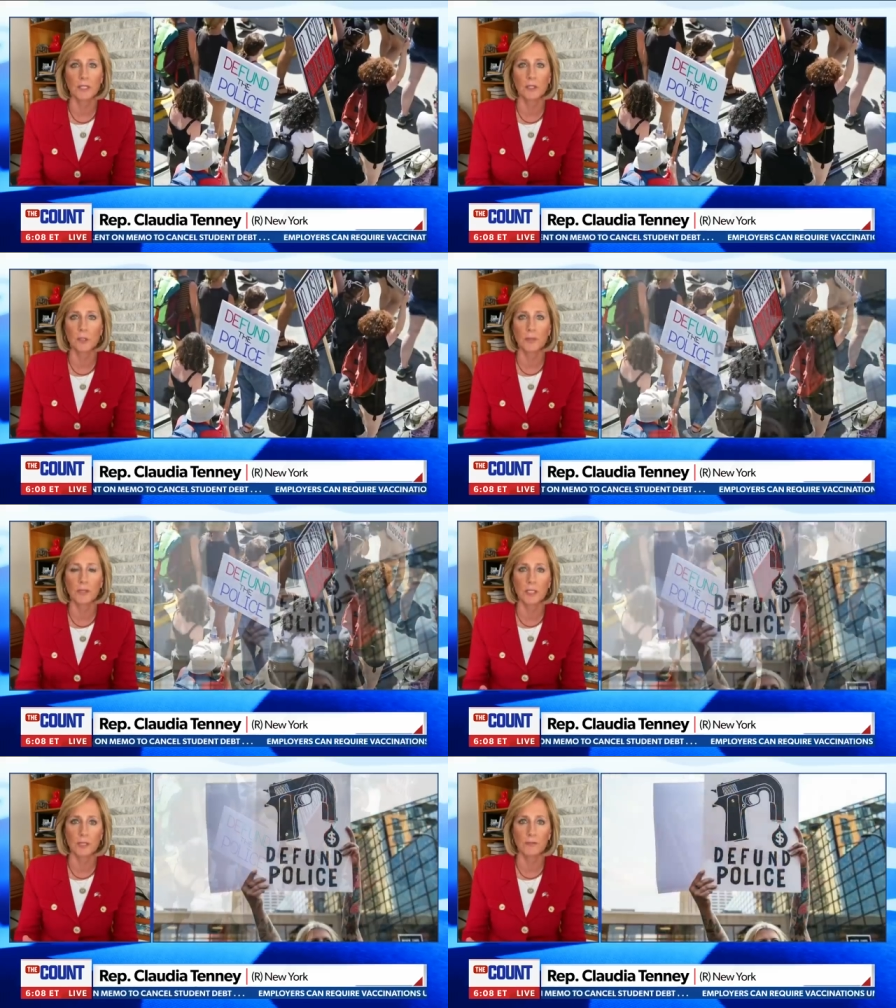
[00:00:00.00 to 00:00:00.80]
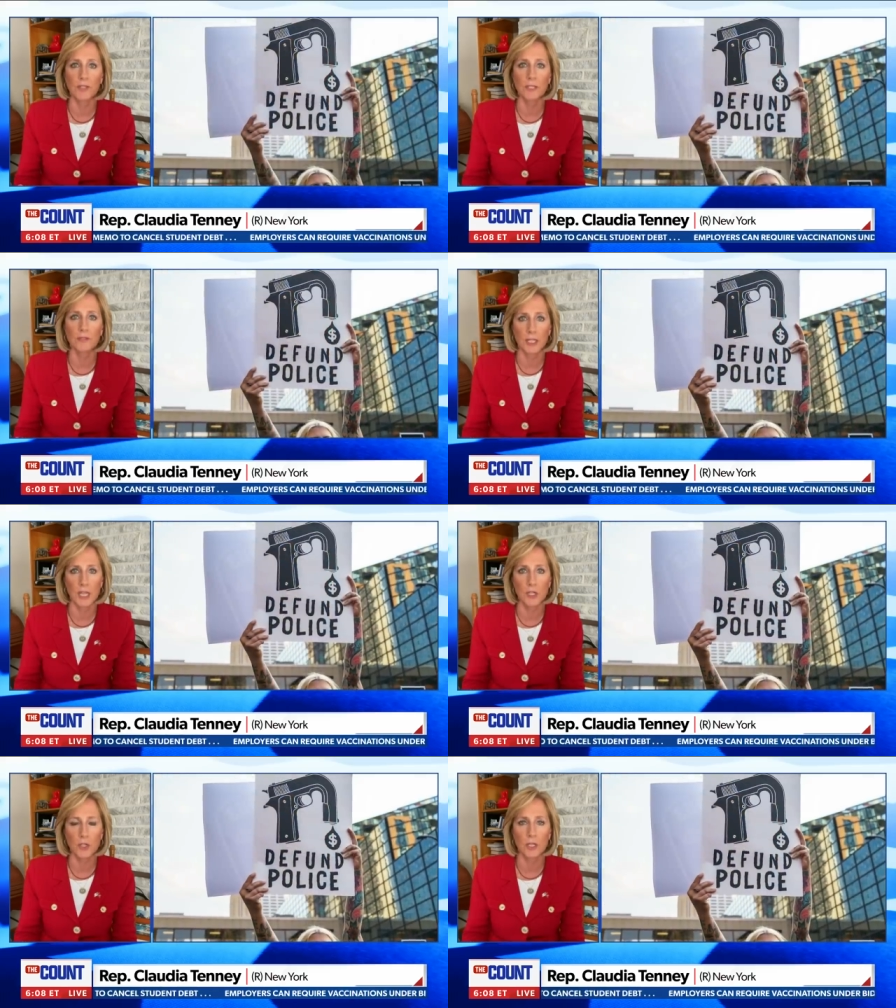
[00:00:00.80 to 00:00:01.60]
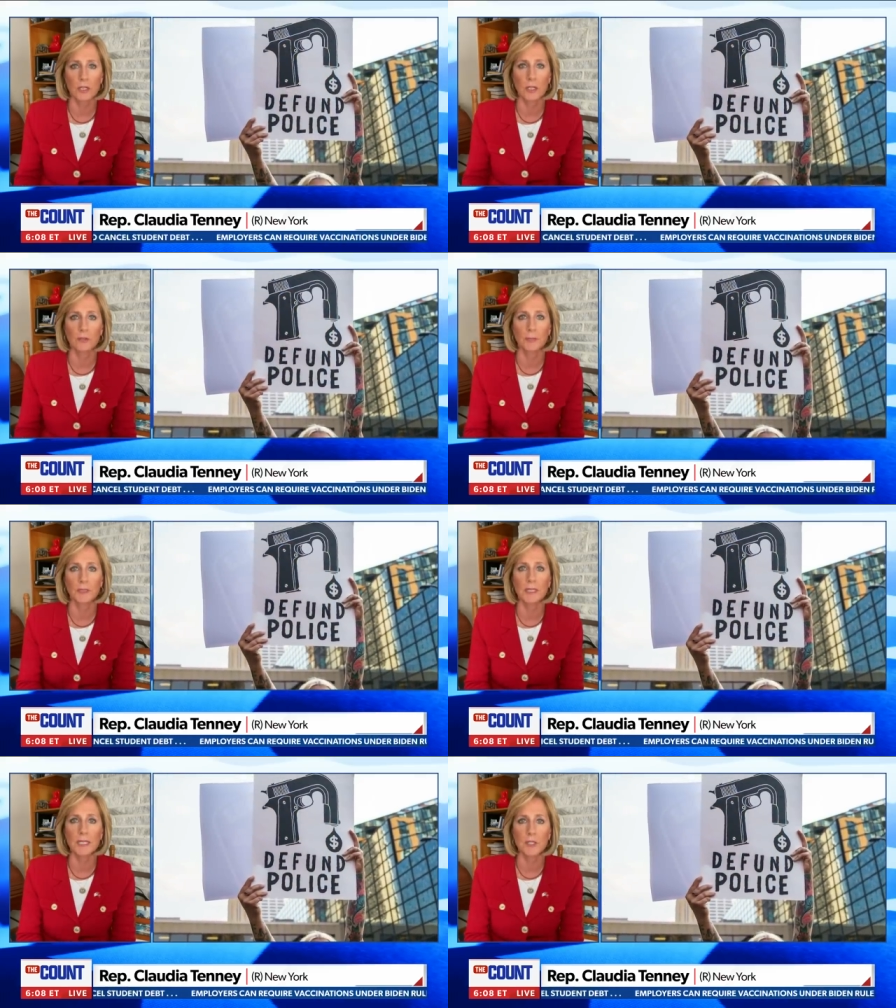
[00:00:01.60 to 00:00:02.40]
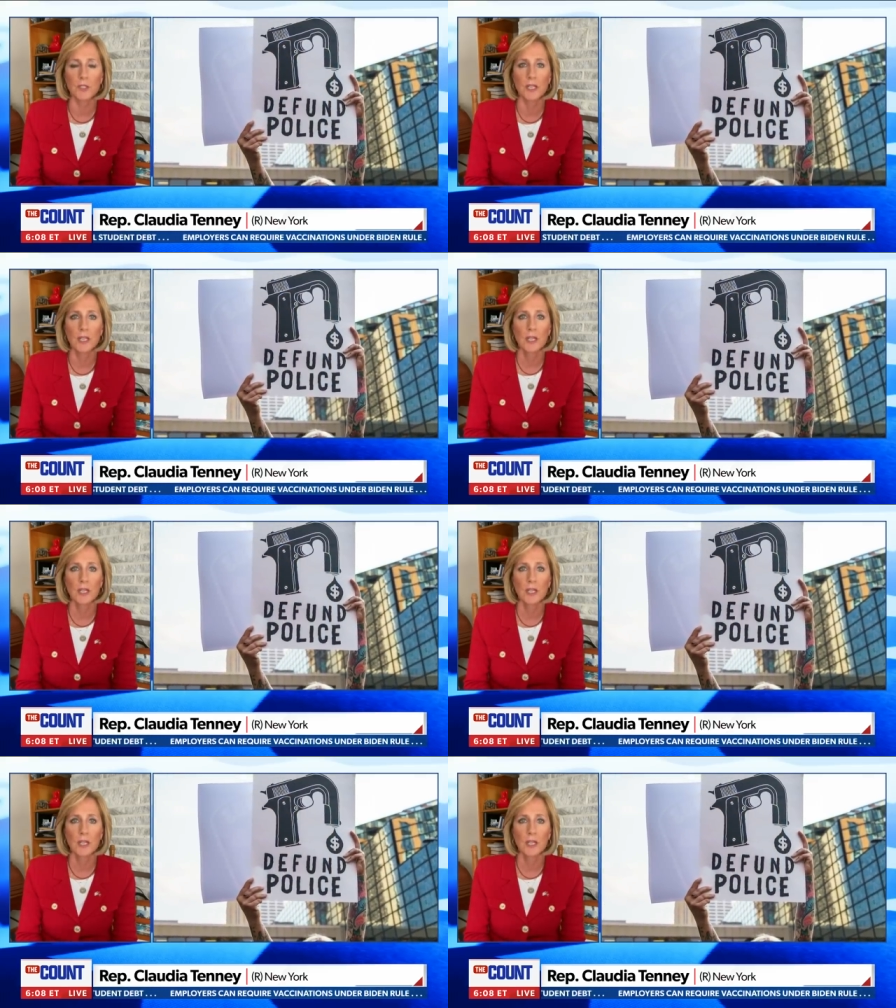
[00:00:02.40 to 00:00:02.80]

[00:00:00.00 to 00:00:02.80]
And there's been this vilification of police,